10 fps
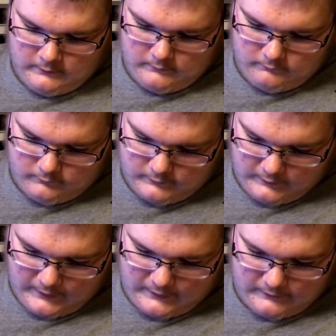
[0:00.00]
where it
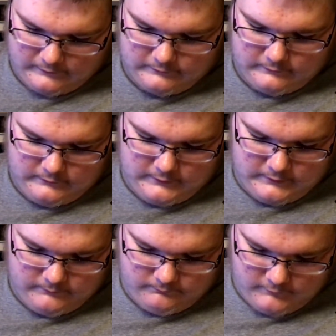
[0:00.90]
has the
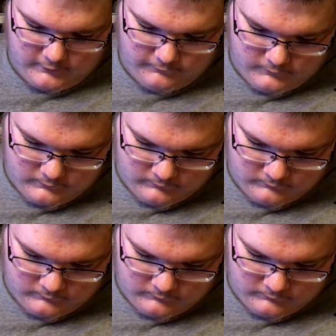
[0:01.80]
microphone